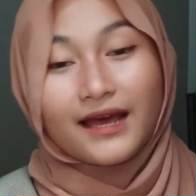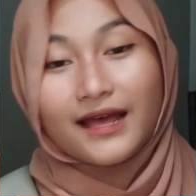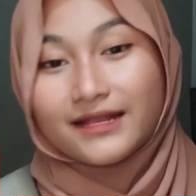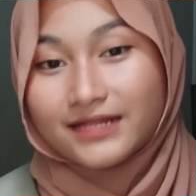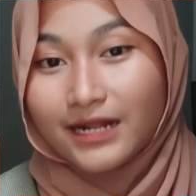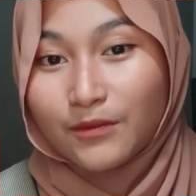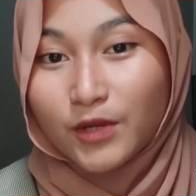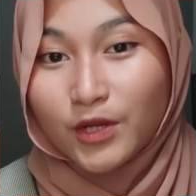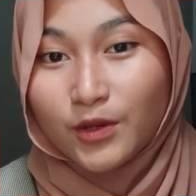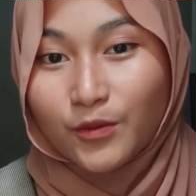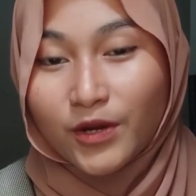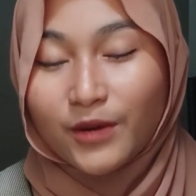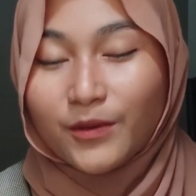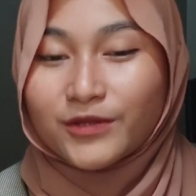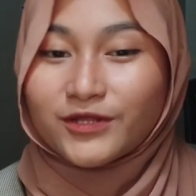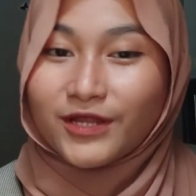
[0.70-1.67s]

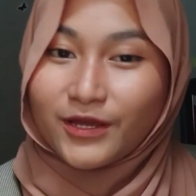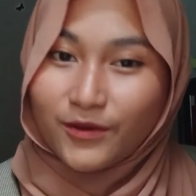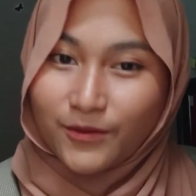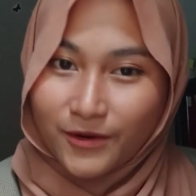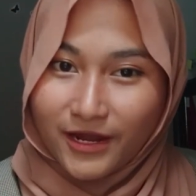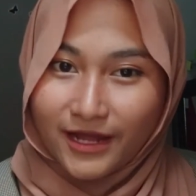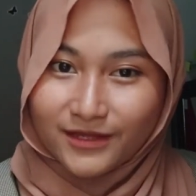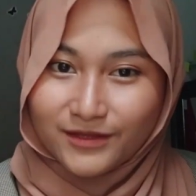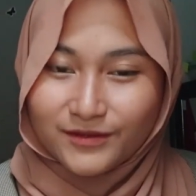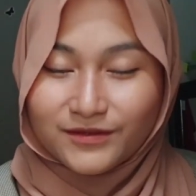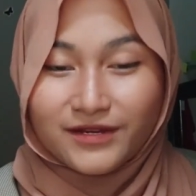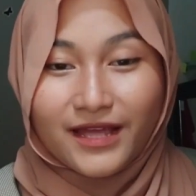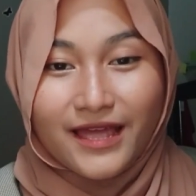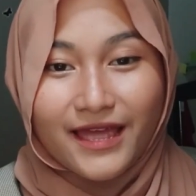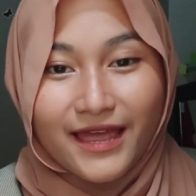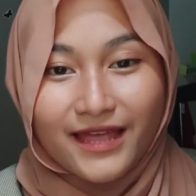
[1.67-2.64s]
Assalamualaikum warahmatullahi
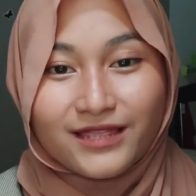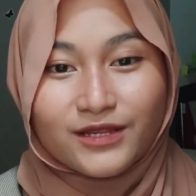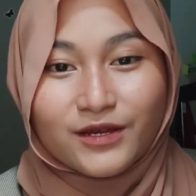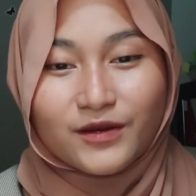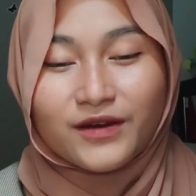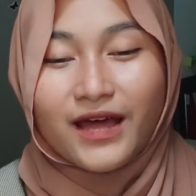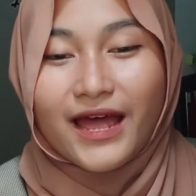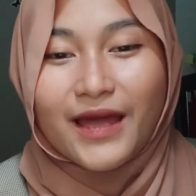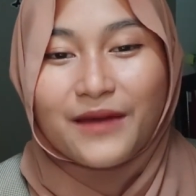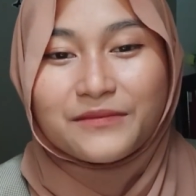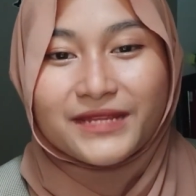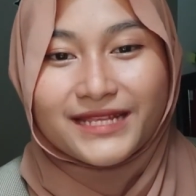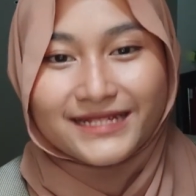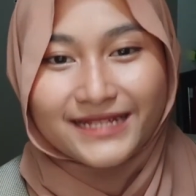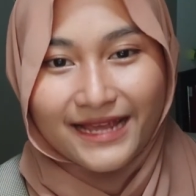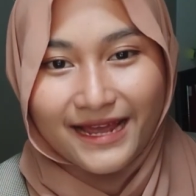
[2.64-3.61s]
wabarakatuh. Hello, I'm
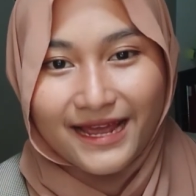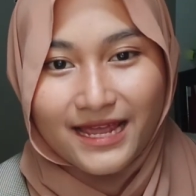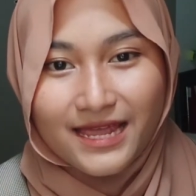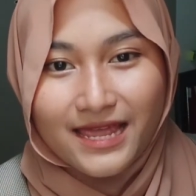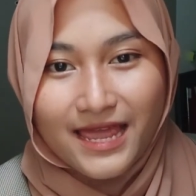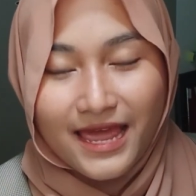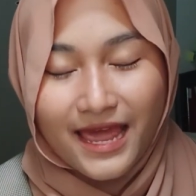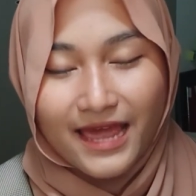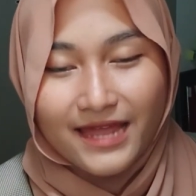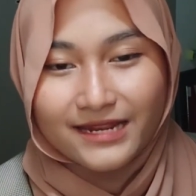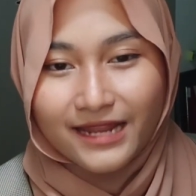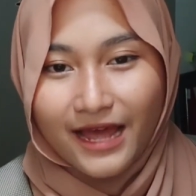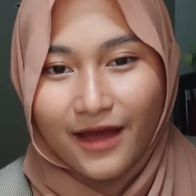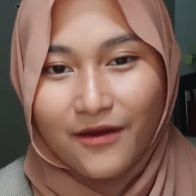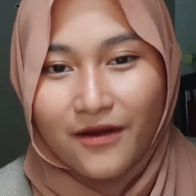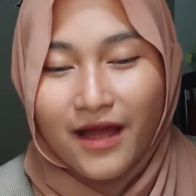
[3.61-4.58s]
Nisa, and
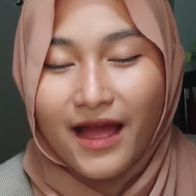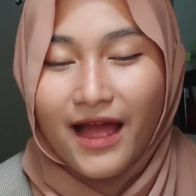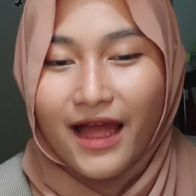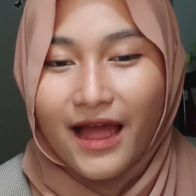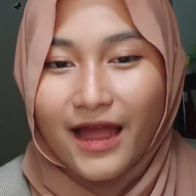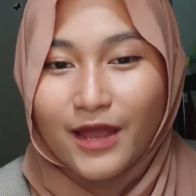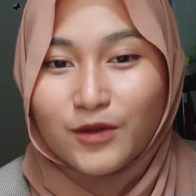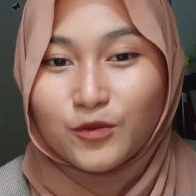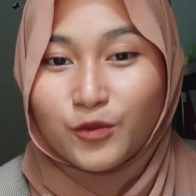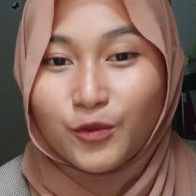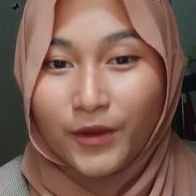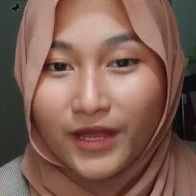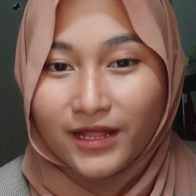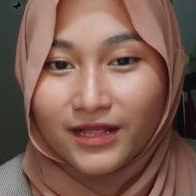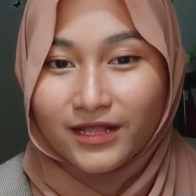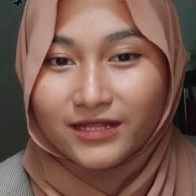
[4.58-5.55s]
now I
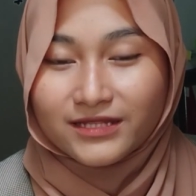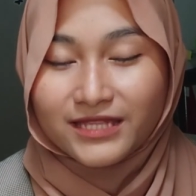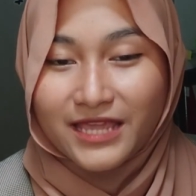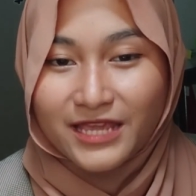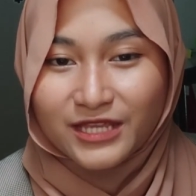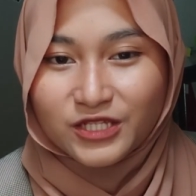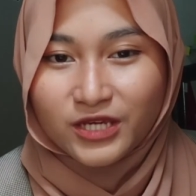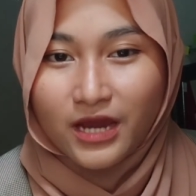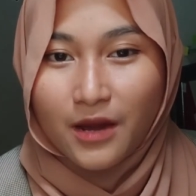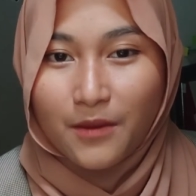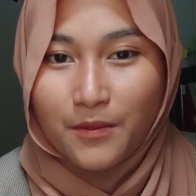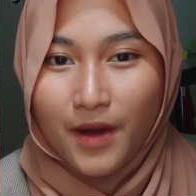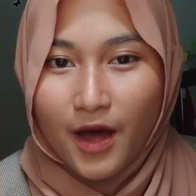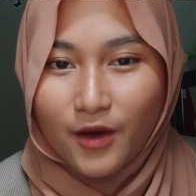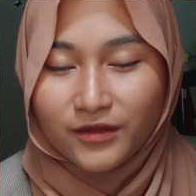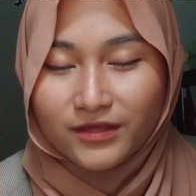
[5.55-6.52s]
will teach
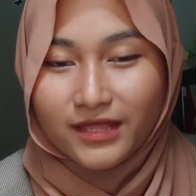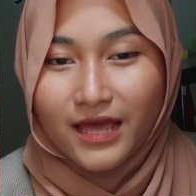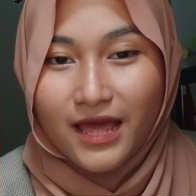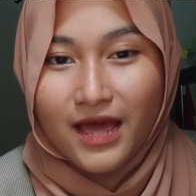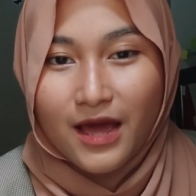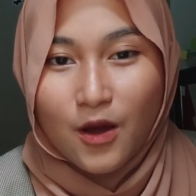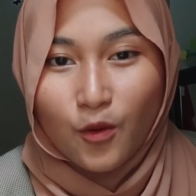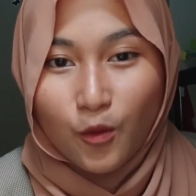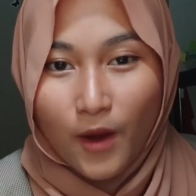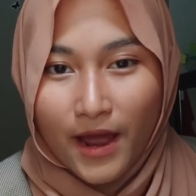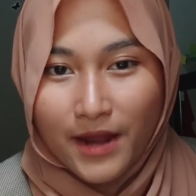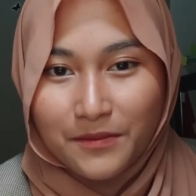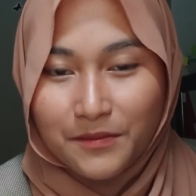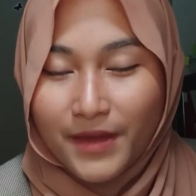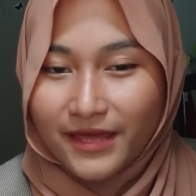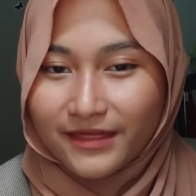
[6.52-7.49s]
about
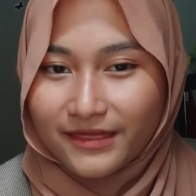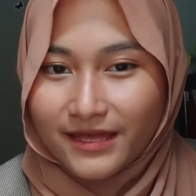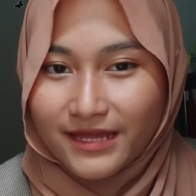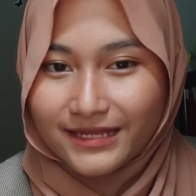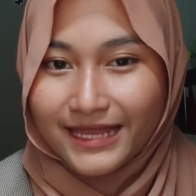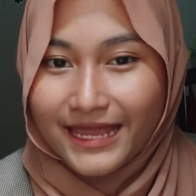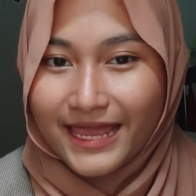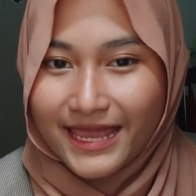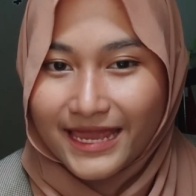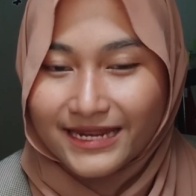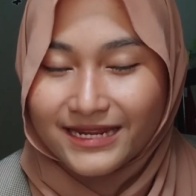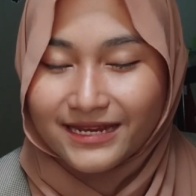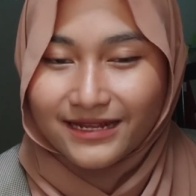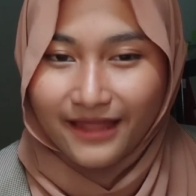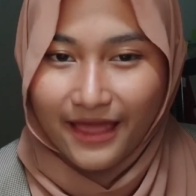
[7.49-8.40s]
one method in the